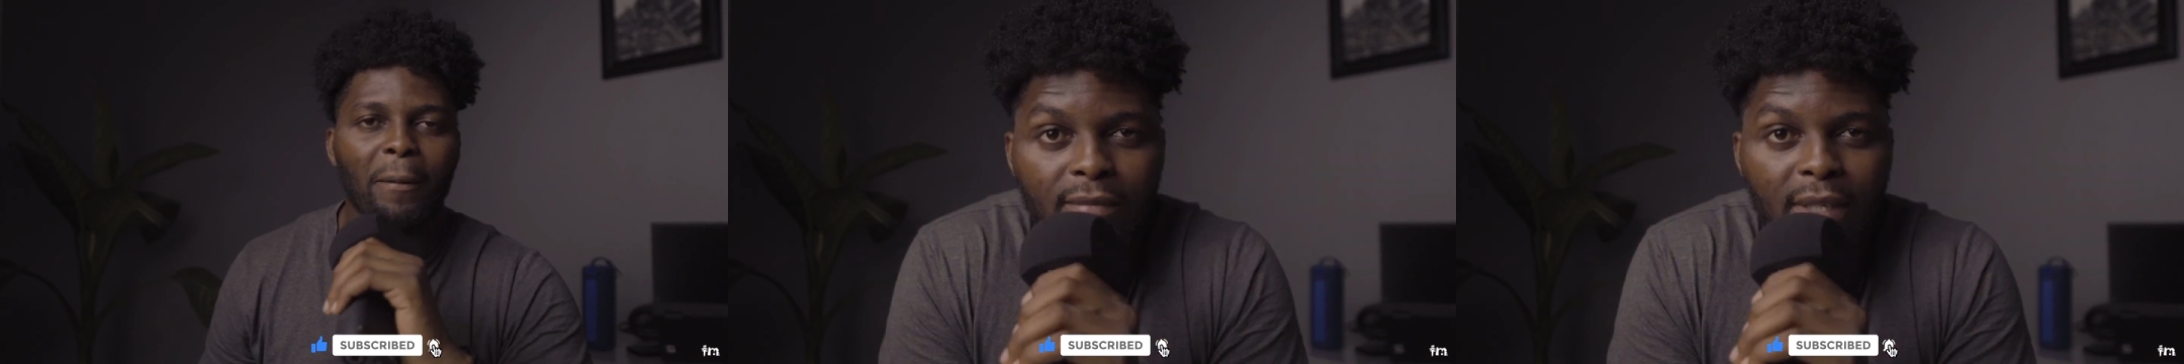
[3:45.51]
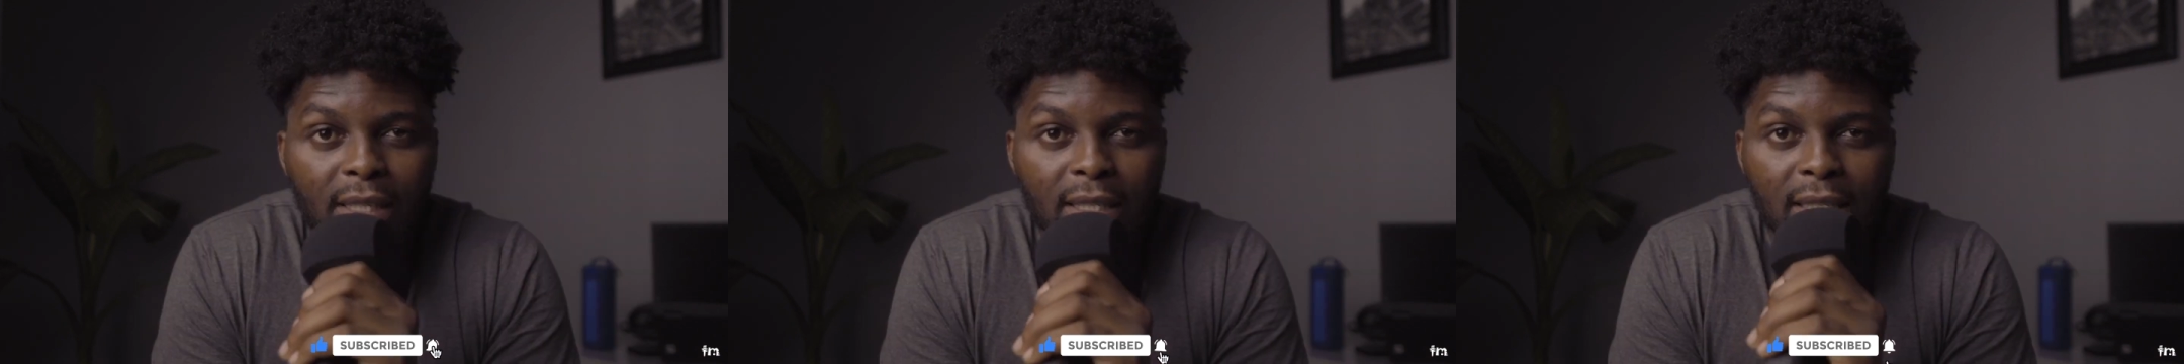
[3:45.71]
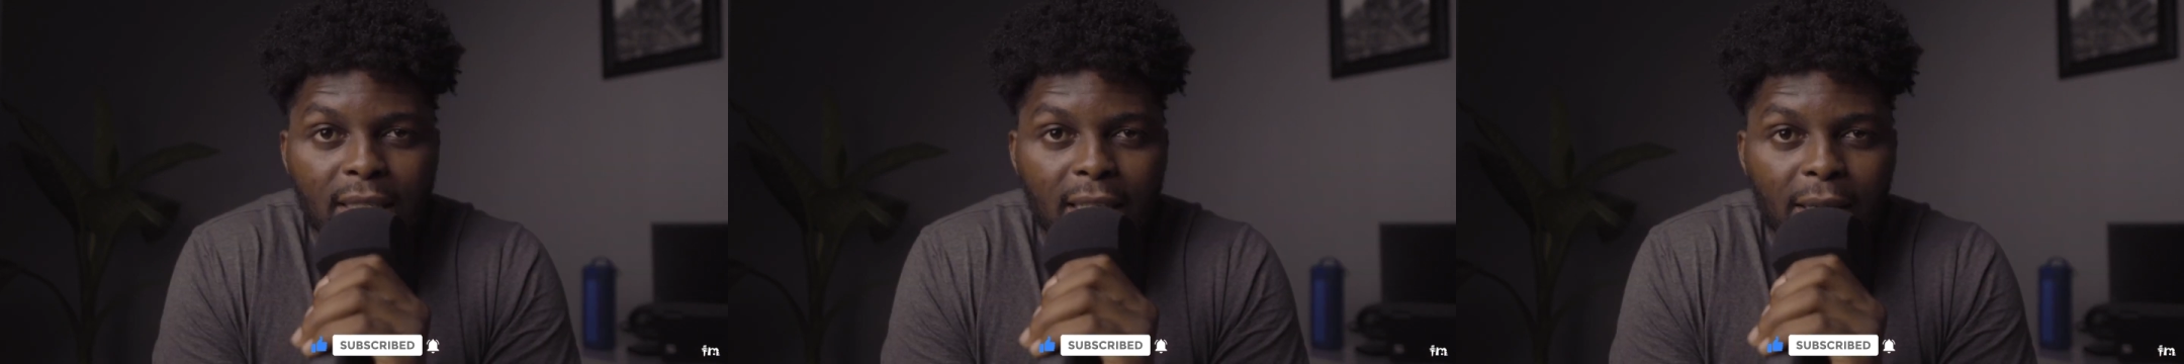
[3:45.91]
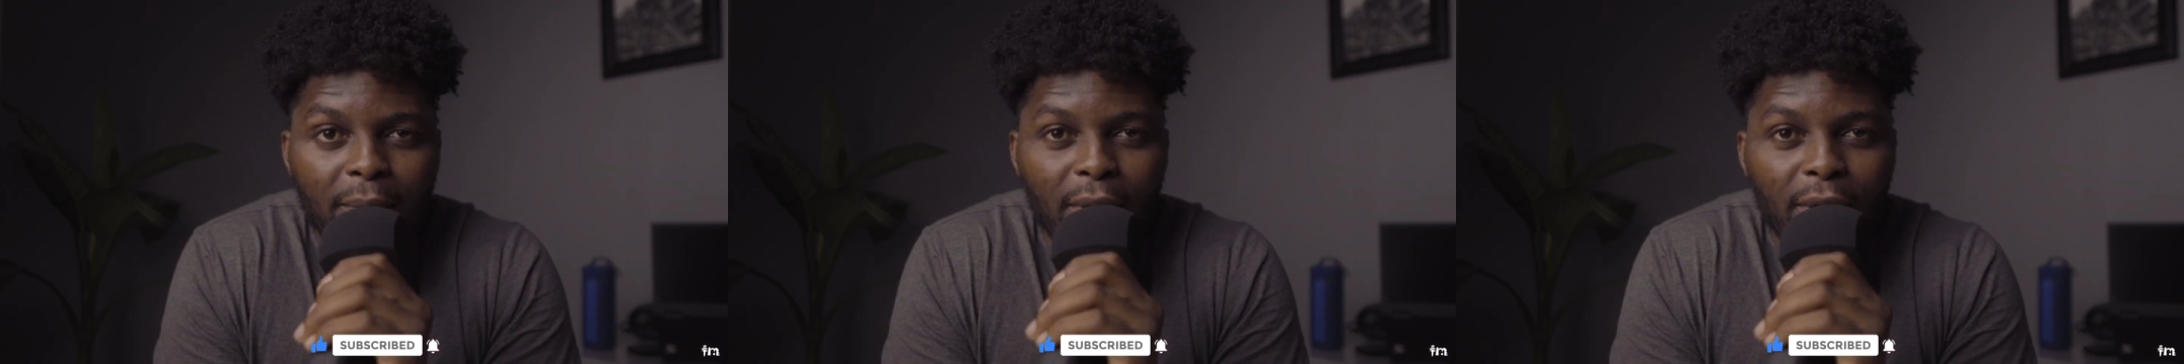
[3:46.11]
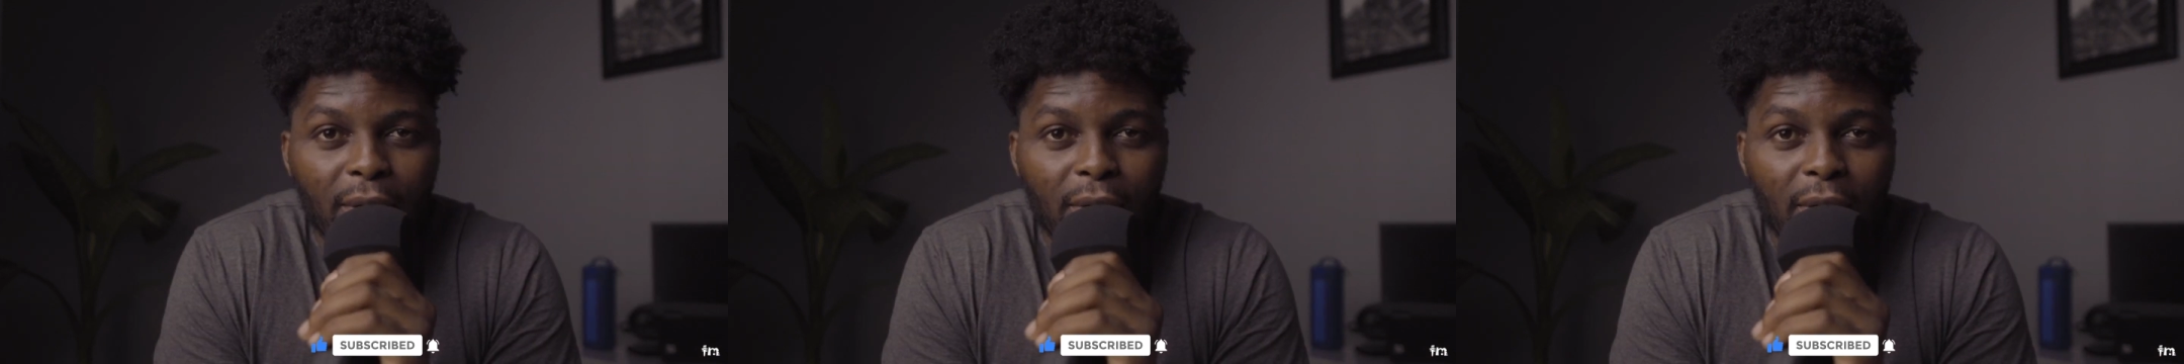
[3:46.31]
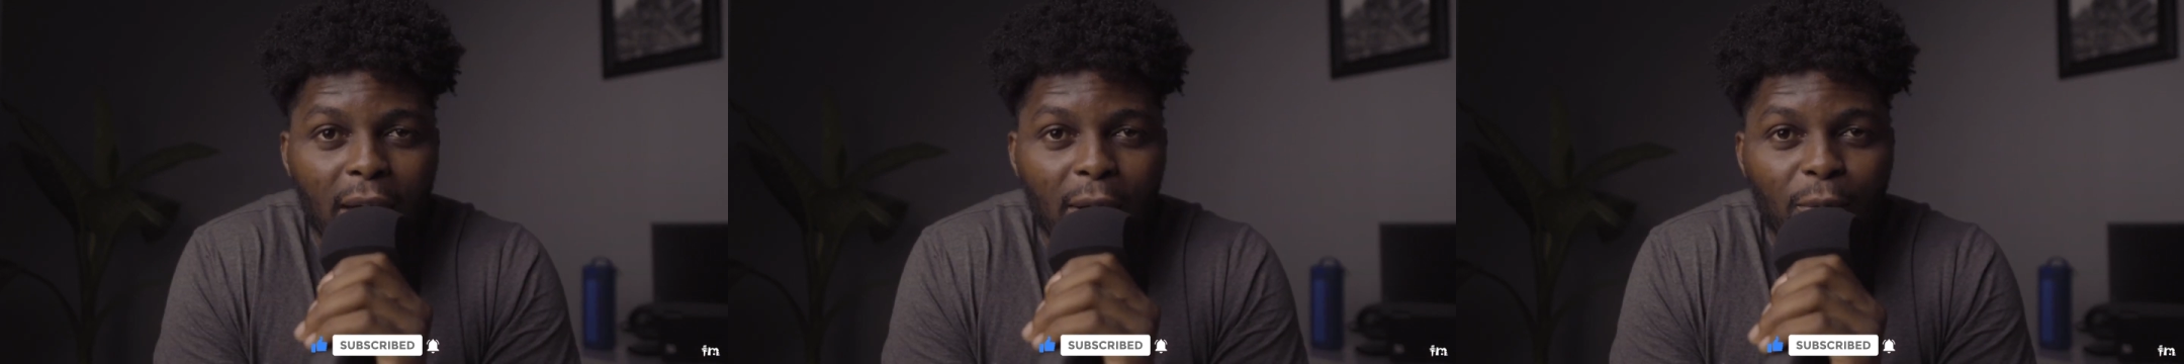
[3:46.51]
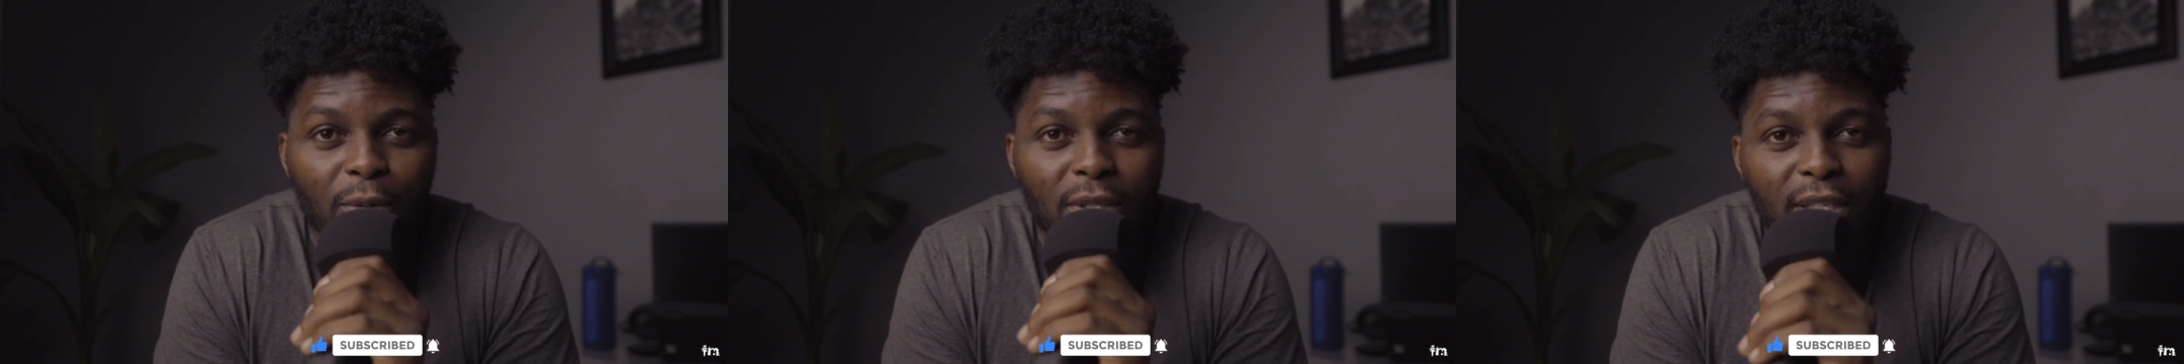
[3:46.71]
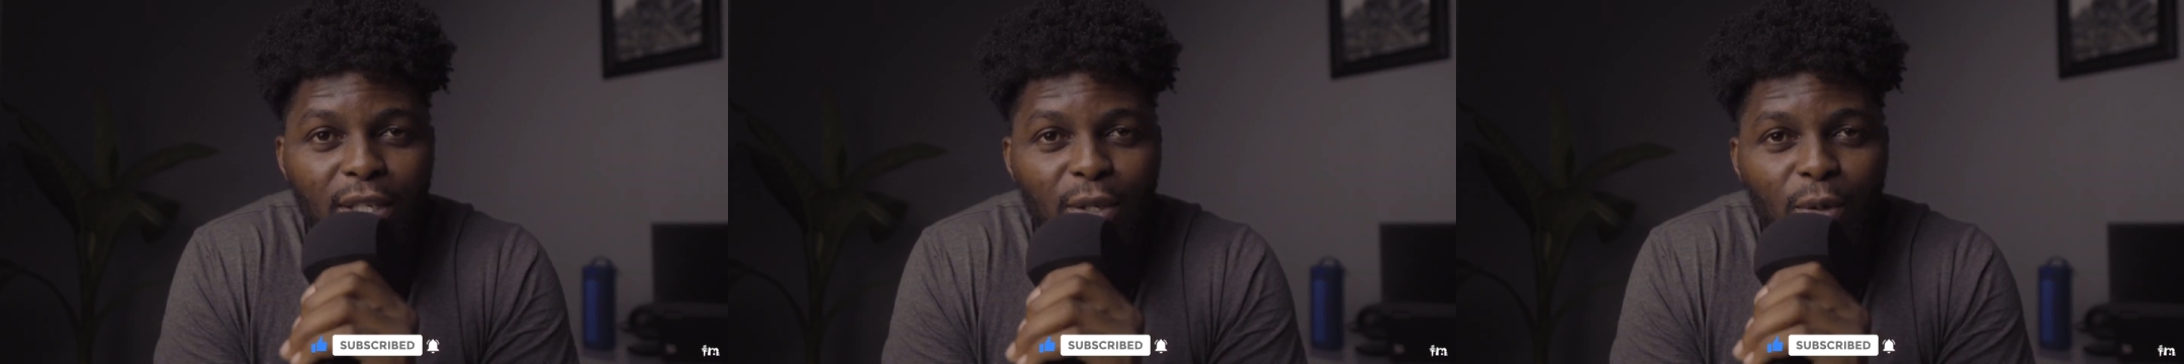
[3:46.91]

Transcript: This is Tech Mayor. I will see